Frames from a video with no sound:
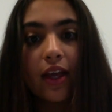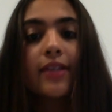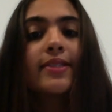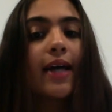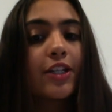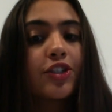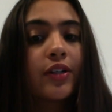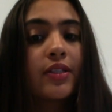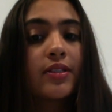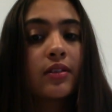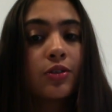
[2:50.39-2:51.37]
A
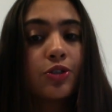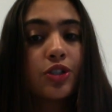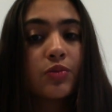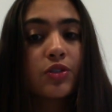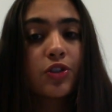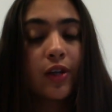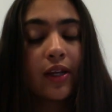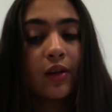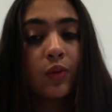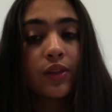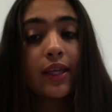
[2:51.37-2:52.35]
saturated solution was
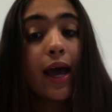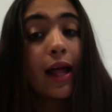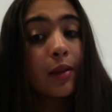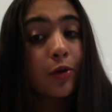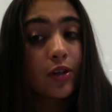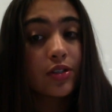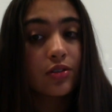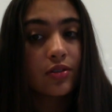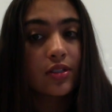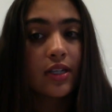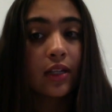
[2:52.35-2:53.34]
created with the alum
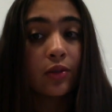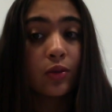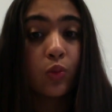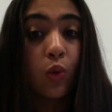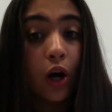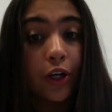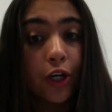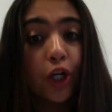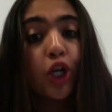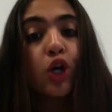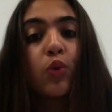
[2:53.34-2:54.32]
crystals and diluted water,